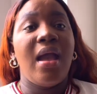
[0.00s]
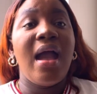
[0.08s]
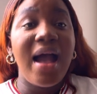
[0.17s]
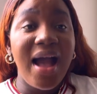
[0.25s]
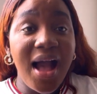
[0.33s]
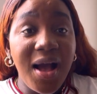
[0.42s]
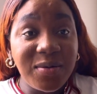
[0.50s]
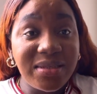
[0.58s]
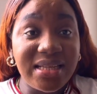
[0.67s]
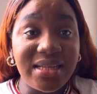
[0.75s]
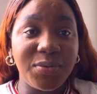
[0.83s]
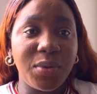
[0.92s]

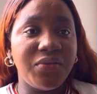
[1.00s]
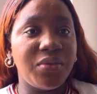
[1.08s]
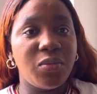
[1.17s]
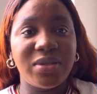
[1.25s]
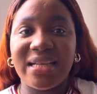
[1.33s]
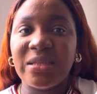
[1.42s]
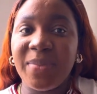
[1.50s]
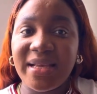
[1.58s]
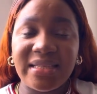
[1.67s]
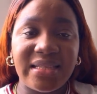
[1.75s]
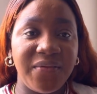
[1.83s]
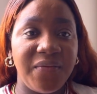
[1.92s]
Housing is one of the most
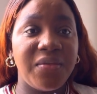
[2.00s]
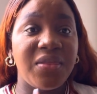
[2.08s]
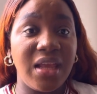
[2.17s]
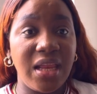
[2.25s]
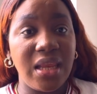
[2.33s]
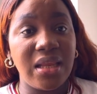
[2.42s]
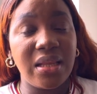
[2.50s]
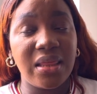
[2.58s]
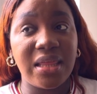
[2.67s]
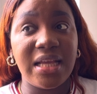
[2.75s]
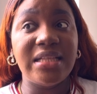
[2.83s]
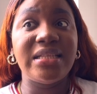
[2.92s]
expensive
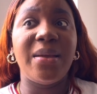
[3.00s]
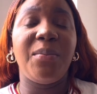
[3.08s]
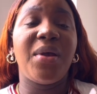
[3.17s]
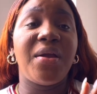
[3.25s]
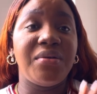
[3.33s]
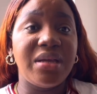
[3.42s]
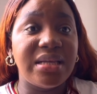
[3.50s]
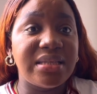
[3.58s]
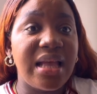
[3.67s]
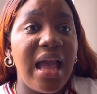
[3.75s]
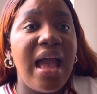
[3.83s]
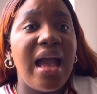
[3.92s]
things in Paris,
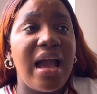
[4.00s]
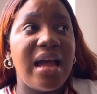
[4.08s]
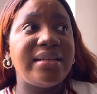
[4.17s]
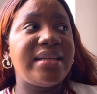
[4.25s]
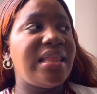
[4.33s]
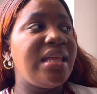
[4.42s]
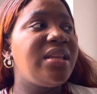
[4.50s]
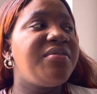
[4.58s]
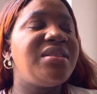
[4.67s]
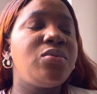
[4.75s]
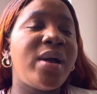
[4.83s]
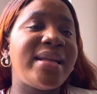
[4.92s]
and I think the
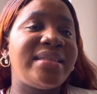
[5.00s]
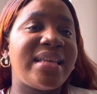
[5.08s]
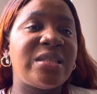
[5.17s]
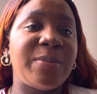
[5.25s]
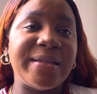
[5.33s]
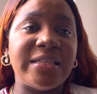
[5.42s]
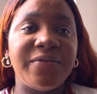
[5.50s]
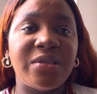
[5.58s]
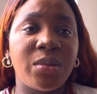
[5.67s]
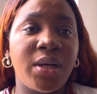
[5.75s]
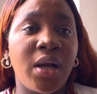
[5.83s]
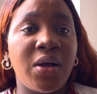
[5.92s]
reason why it's expensive is
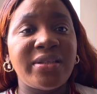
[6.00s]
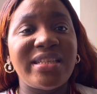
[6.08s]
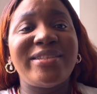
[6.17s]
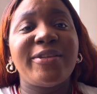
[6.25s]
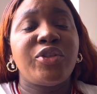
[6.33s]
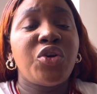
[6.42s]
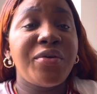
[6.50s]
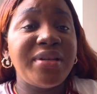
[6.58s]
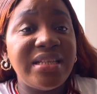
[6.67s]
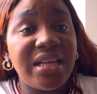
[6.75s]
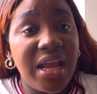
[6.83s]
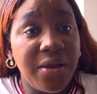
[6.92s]
because it's a
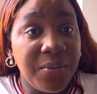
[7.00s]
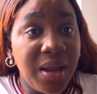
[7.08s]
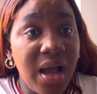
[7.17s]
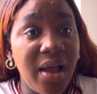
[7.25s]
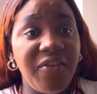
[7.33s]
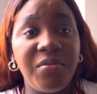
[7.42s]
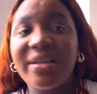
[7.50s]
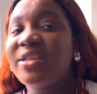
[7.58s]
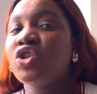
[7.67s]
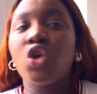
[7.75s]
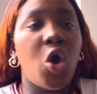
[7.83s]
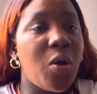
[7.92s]
tourist area.
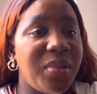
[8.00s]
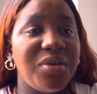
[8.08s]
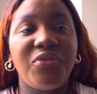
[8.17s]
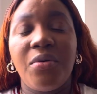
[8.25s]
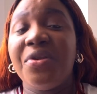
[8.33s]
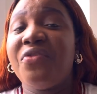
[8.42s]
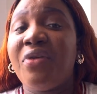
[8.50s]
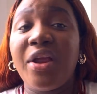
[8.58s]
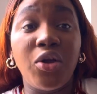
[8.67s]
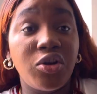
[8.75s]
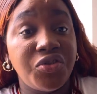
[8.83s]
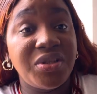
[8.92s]
Everybody's coming from different
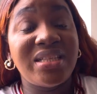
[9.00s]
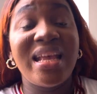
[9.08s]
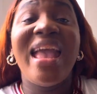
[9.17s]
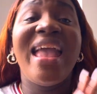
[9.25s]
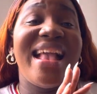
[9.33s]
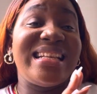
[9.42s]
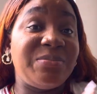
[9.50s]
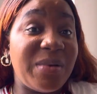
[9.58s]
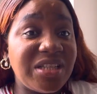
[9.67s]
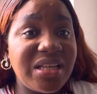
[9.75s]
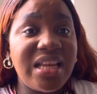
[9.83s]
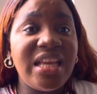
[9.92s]
countries,
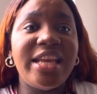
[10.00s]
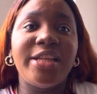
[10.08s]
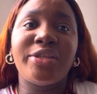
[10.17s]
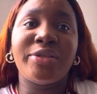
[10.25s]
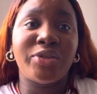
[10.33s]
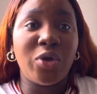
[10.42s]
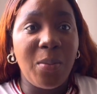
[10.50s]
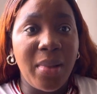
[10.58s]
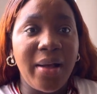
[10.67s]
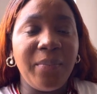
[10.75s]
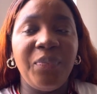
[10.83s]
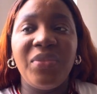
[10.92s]
especially in
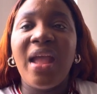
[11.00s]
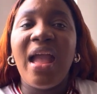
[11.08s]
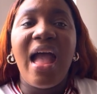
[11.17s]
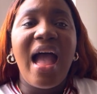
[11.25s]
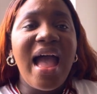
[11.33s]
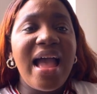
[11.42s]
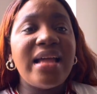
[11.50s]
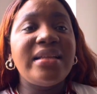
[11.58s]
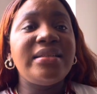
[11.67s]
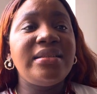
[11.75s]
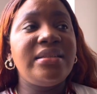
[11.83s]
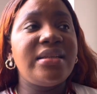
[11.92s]
summer,
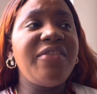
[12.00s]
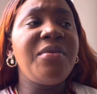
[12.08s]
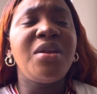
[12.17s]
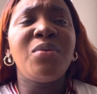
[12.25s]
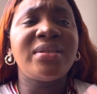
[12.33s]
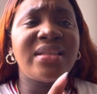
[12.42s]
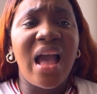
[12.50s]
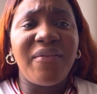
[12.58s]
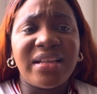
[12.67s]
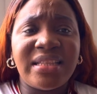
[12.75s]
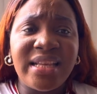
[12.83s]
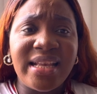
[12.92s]
and everybody wants to have a
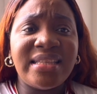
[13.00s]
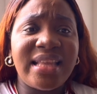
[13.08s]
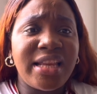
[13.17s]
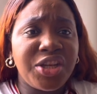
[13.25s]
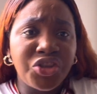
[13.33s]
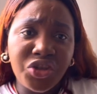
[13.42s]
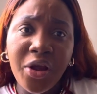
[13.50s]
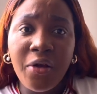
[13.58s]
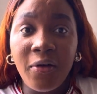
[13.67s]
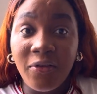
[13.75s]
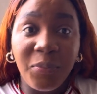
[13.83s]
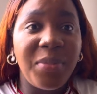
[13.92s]
taste and a share
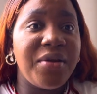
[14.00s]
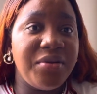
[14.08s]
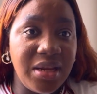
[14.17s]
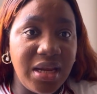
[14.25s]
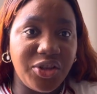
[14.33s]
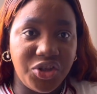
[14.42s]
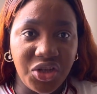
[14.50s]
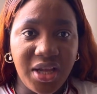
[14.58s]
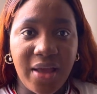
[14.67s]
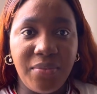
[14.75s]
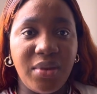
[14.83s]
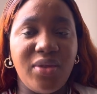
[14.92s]
of Paris. Do you
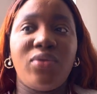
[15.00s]
get me?